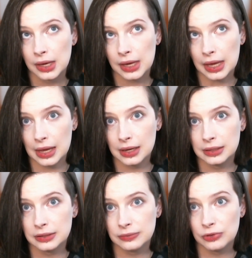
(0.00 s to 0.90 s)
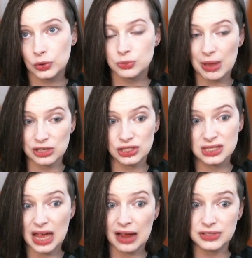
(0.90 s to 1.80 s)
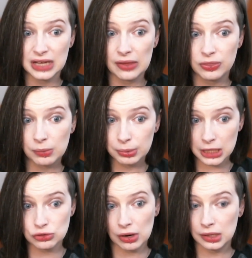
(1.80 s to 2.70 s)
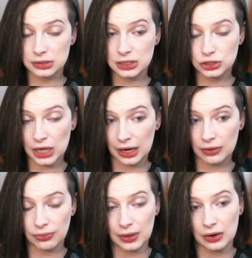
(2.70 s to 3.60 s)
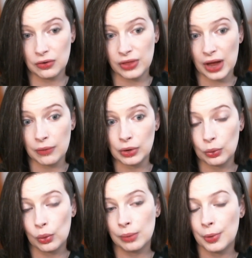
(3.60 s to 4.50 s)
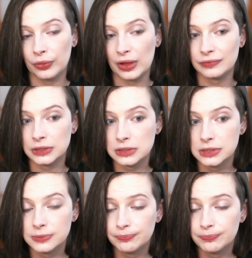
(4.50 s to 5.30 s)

And those patients have to get their blood drawn to check their thyroid hormone levels.